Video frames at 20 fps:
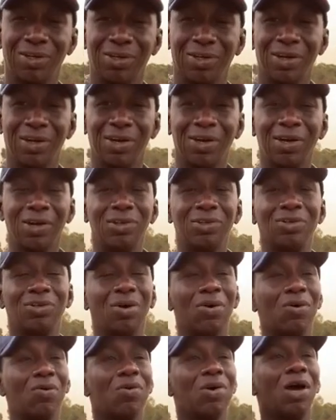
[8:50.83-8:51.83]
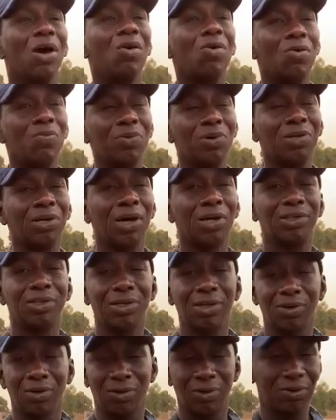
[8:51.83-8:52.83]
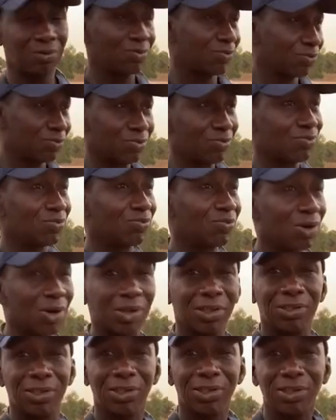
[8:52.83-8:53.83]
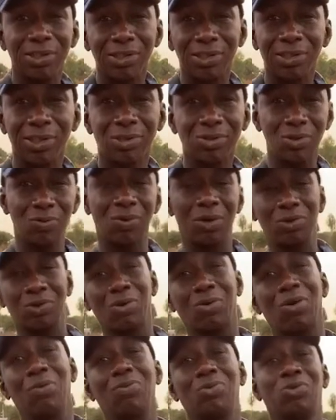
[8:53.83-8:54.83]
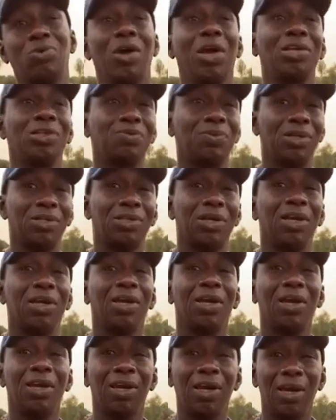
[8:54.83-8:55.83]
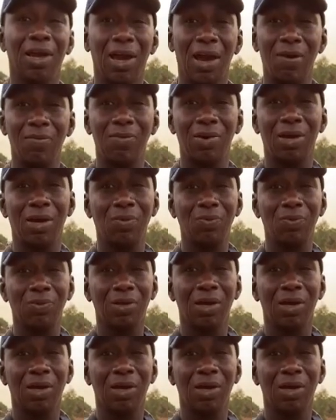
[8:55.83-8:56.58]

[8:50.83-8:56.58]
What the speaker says: Yes. So we are hoping that, you know, brothers and sisters who want to come to, especially in the Gambia,